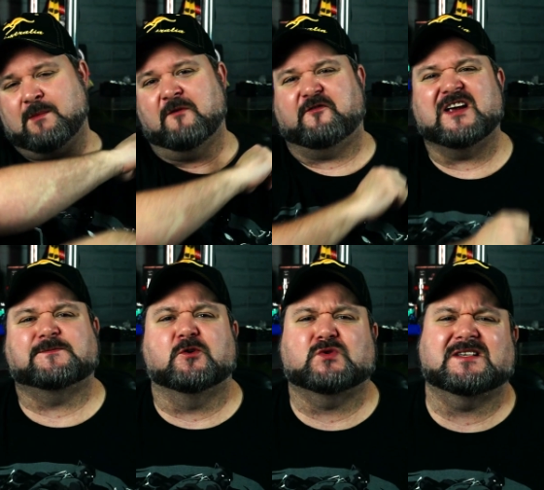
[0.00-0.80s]
I'm on
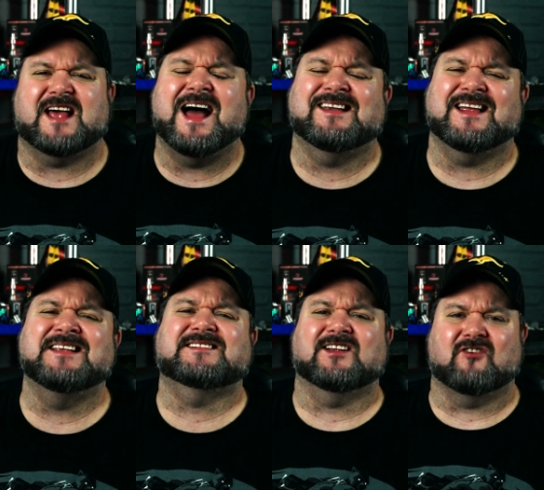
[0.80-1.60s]
Facebook, Twitter, and
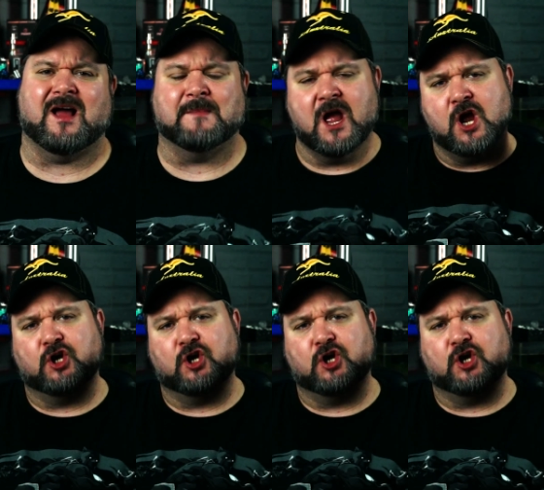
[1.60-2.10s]
Instagram.